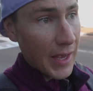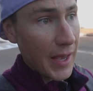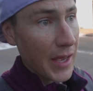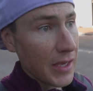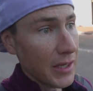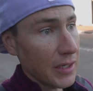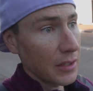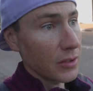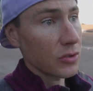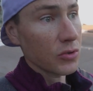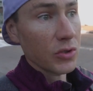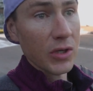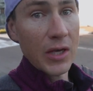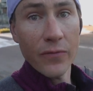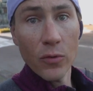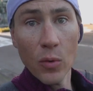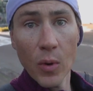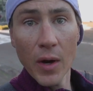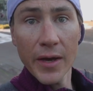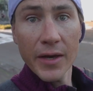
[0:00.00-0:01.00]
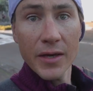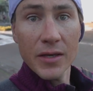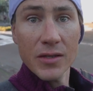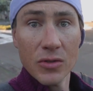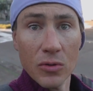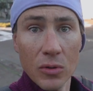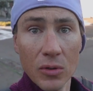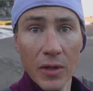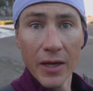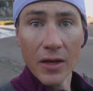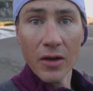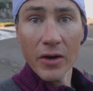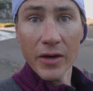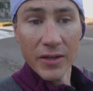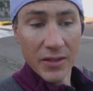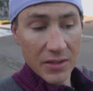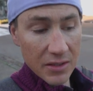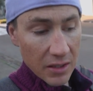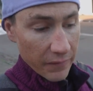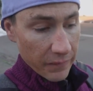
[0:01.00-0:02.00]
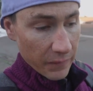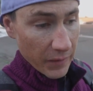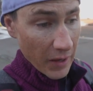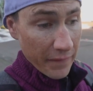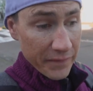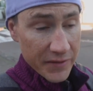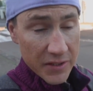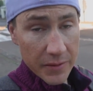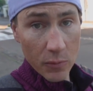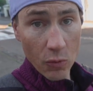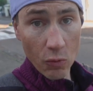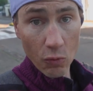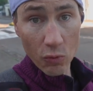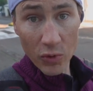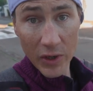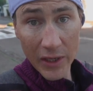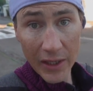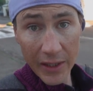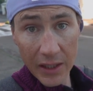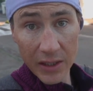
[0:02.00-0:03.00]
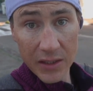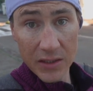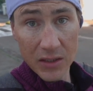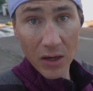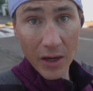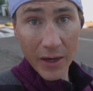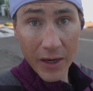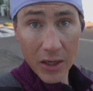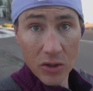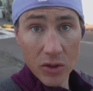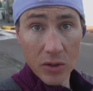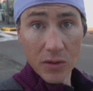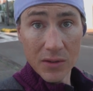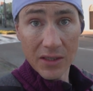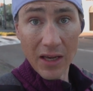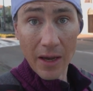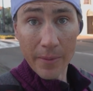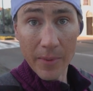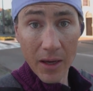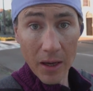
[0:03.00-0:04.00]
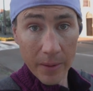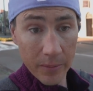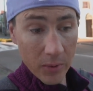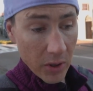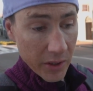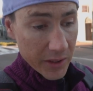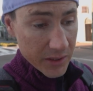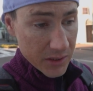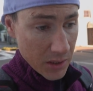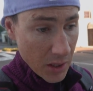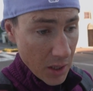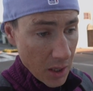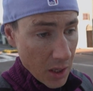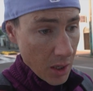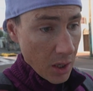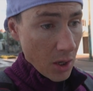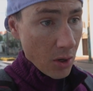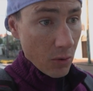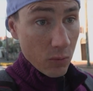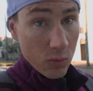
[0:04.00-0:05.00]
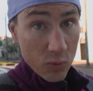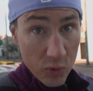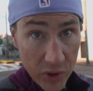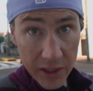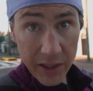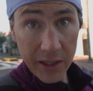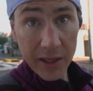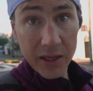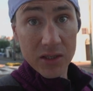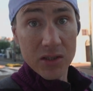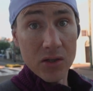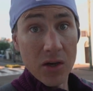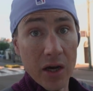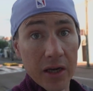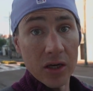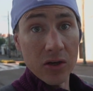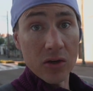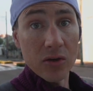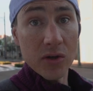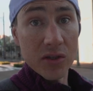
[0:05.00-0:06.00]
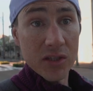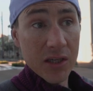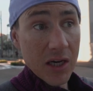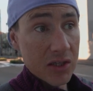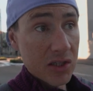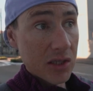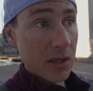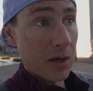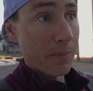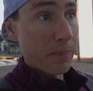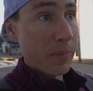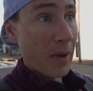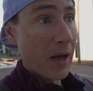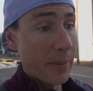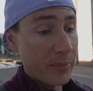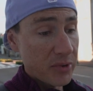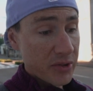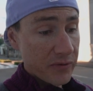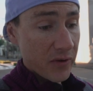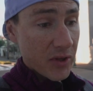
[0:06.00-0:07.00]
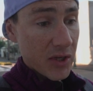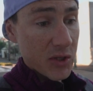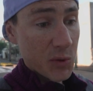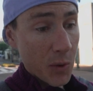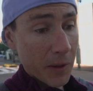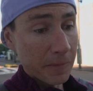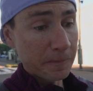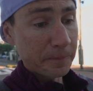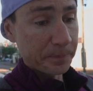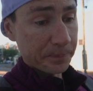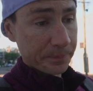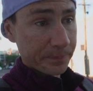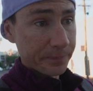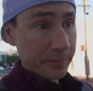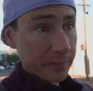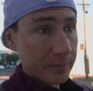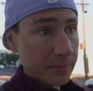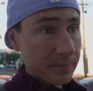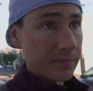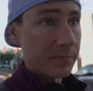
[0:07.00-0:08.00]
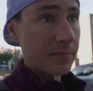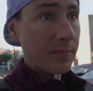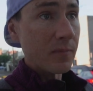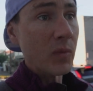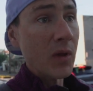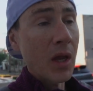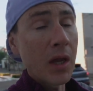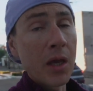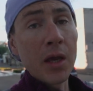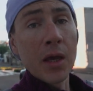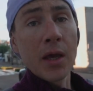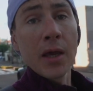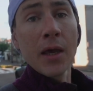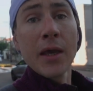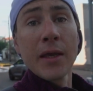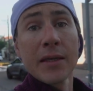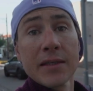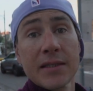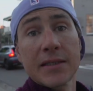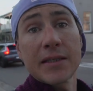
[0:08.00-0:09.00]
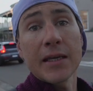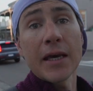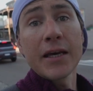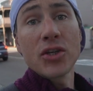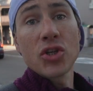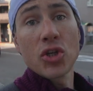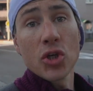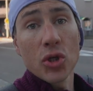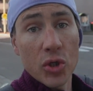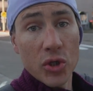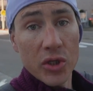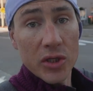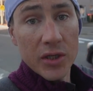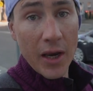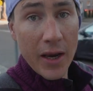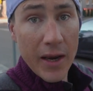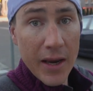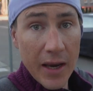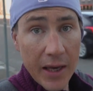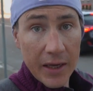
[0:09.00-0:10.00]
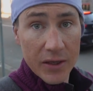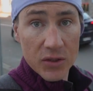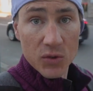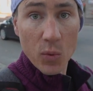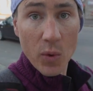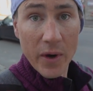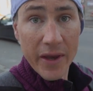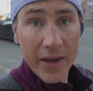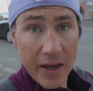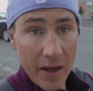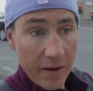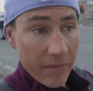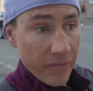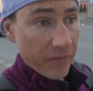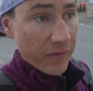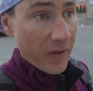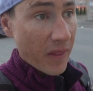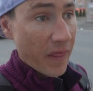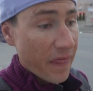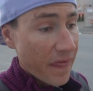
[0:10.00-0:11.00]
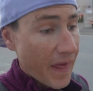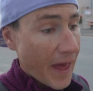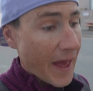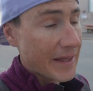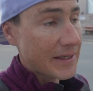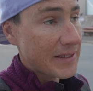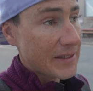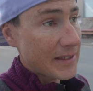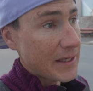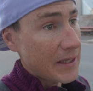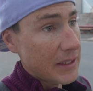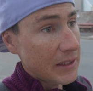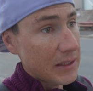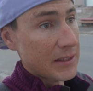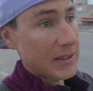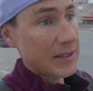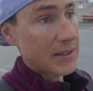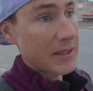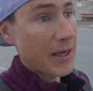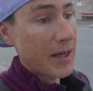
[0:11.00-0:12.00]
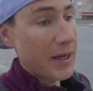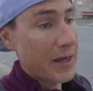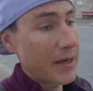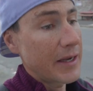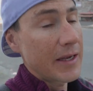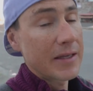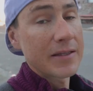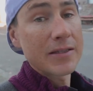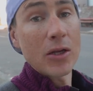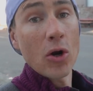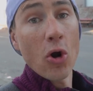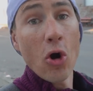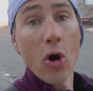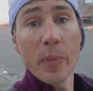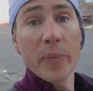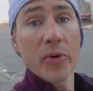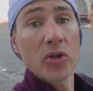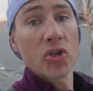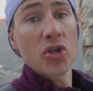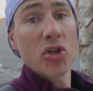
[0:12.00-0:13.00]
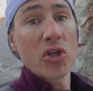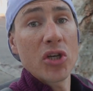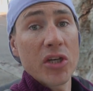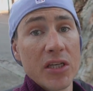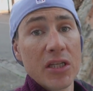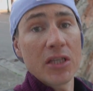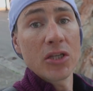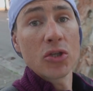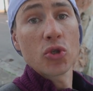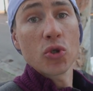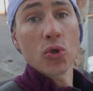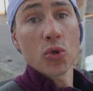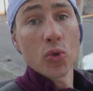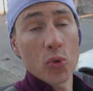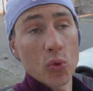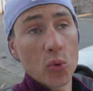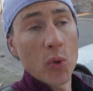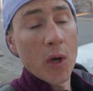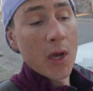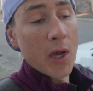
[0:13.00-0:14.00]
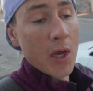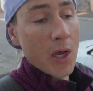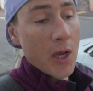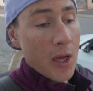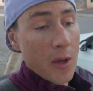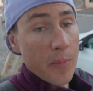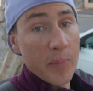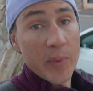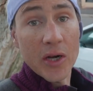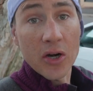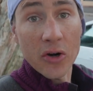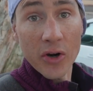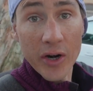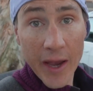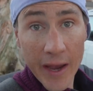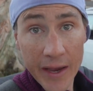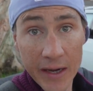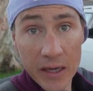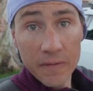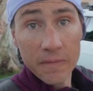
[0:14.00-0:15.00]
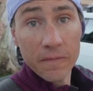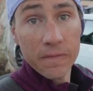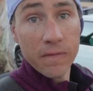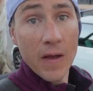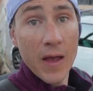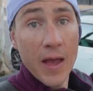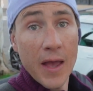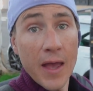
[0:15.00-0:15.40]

and giveaways and all that kind of stuff, we have some really exciting news coming up, guys. Really exciting news, actually. I'm pumped for this one. Stay tuned next week for that. It's an opportunity to be creative